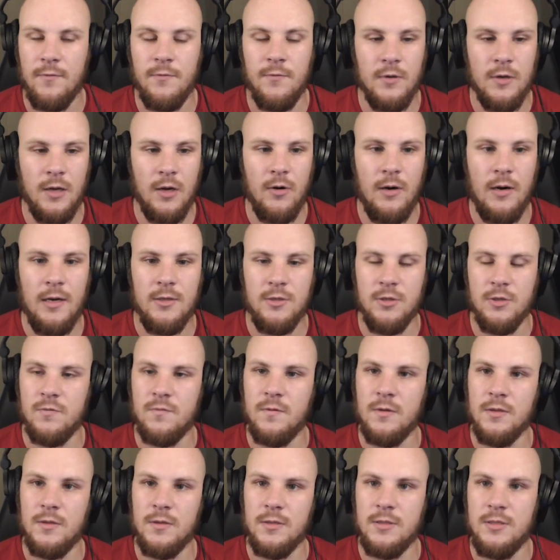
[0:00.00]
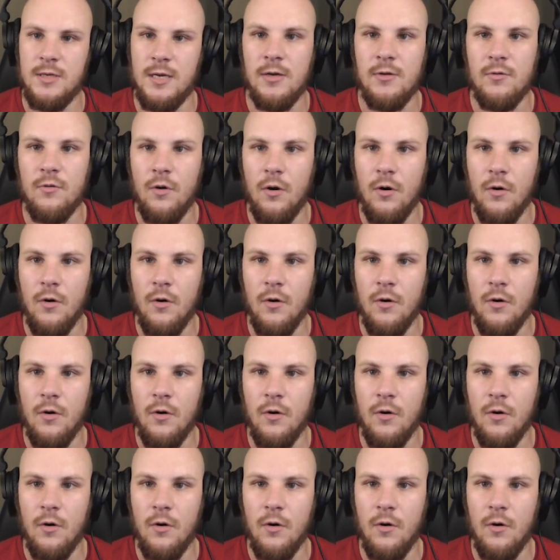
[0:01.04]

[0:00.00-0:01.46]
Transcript: For now, I just want a general